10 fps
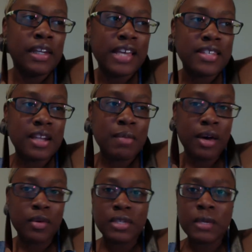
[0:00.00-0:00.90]
lesson
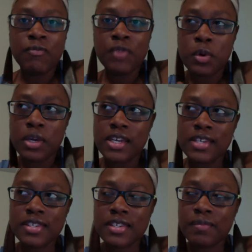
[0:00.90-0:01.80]
about deep
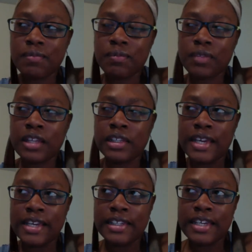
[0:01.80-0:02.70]
focus
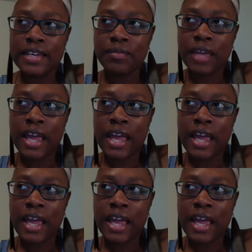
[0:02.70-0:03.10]
lately.